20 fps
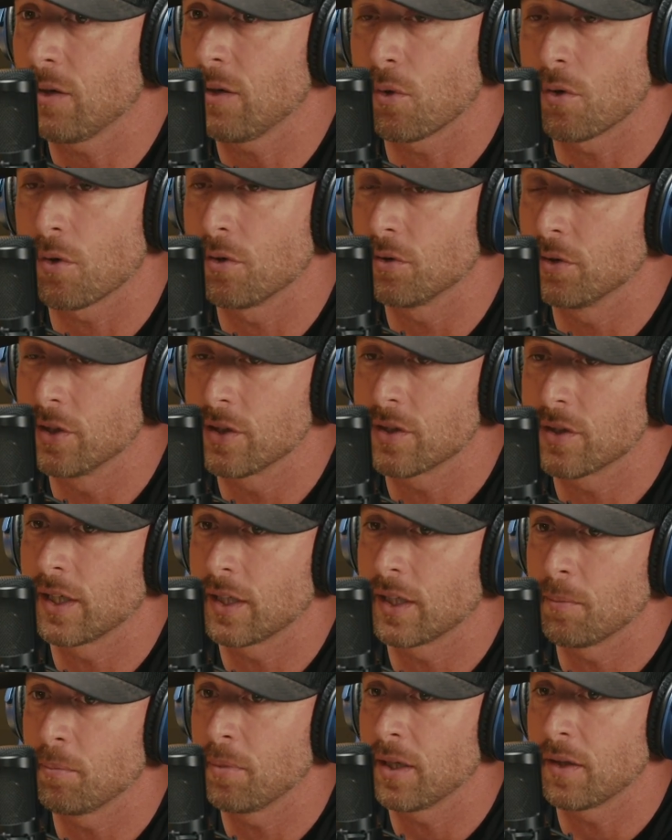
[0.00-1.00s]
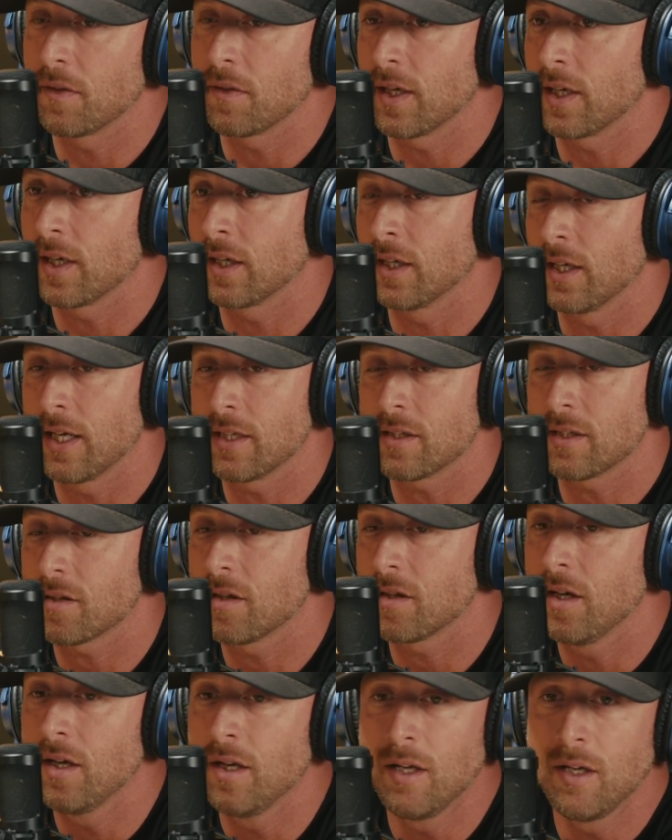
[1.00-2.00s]
world is like a big thing, and that's,
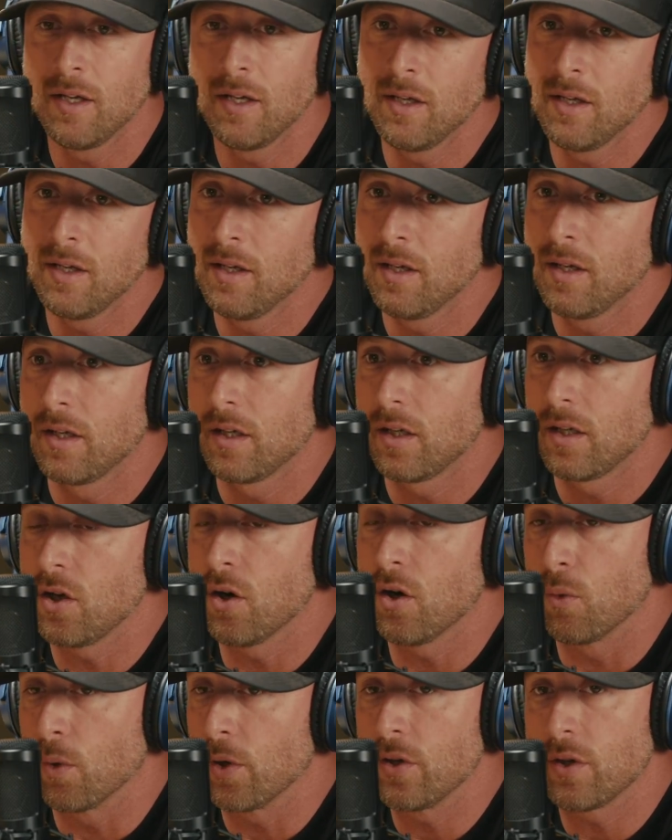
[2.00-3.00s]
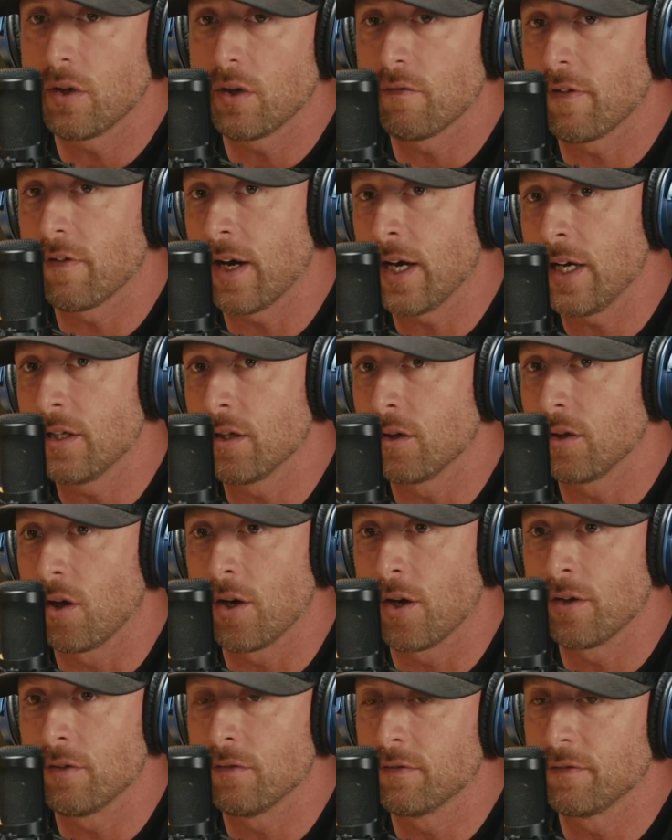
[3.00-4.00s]
where you can find a
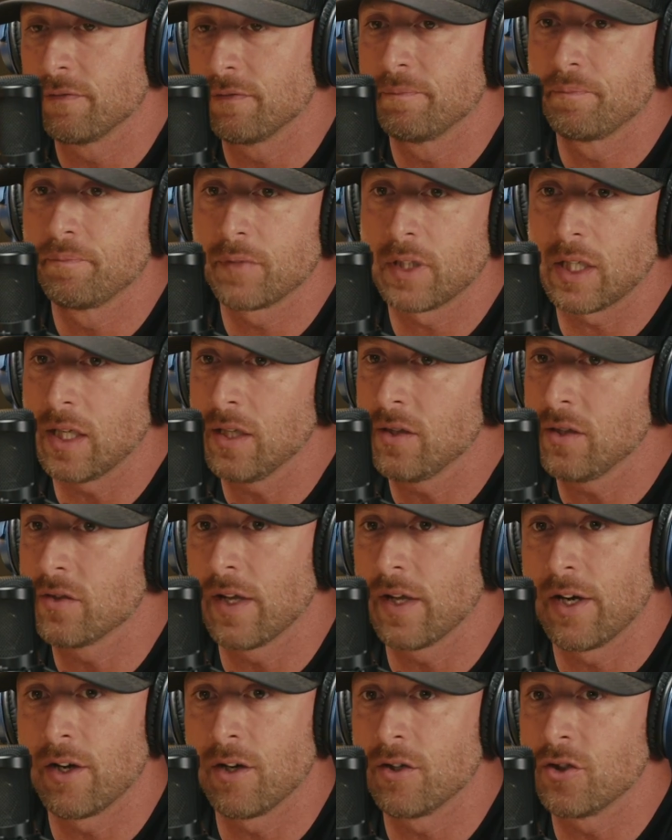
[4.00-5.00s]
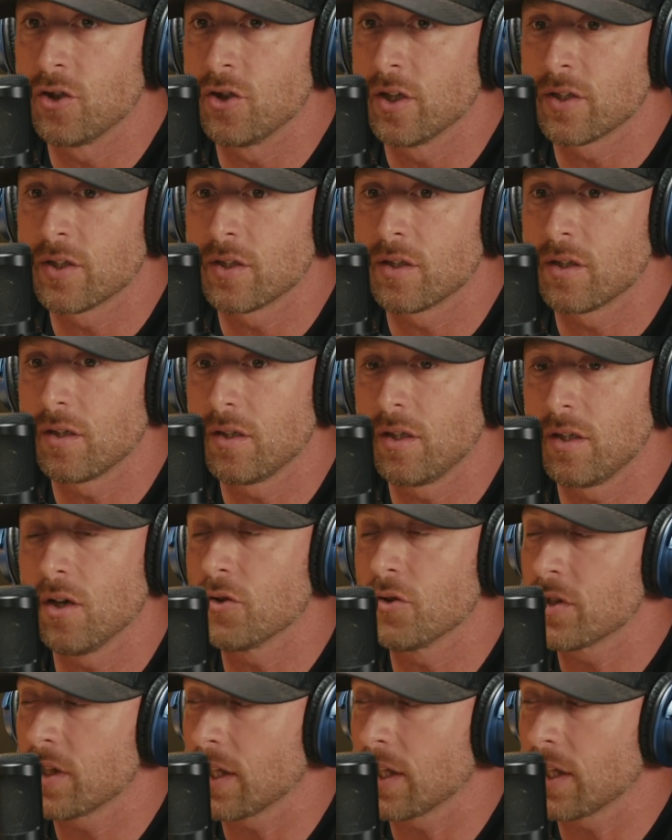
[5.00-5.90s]
lot of kids that are just, it's the